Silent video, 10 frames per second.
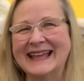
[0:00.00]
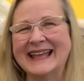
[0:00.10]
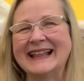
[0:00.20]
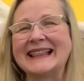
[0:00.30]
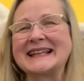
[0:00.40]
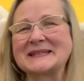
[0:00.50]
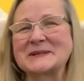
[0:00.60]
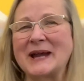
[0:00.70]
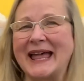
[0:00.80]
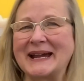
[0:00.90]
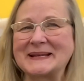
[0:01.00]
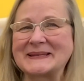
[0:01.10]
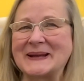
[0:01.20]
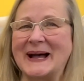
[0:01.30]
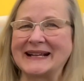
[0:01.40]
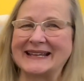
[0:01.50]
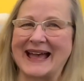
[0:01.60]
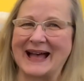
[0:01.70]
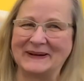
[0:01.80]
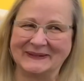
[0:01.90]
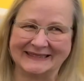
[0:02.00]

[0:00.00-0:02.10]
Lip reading: Let's try our song now.